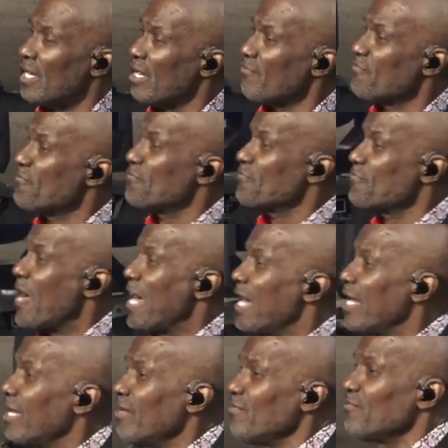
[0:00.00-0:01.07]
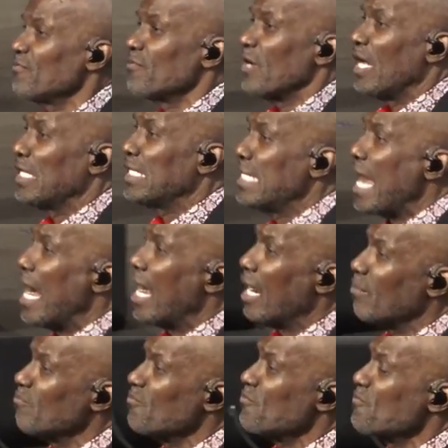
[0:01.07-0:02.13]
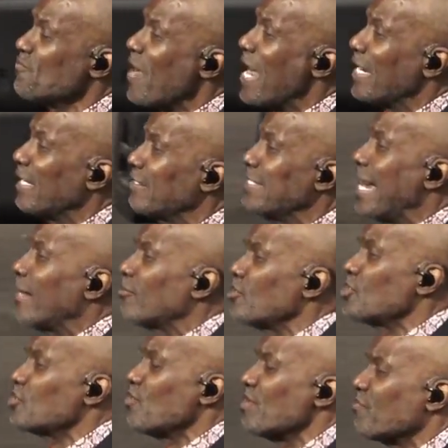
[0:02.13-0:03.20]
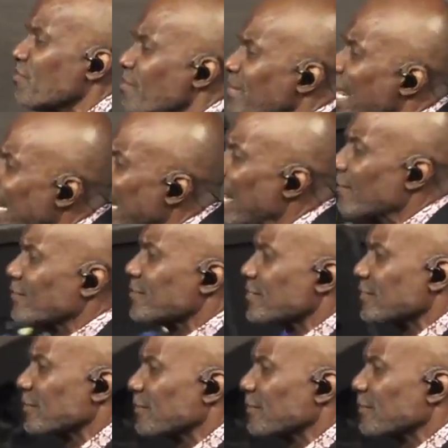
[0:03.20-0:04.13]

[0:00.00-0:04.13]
a five alarm fire down the street from my house.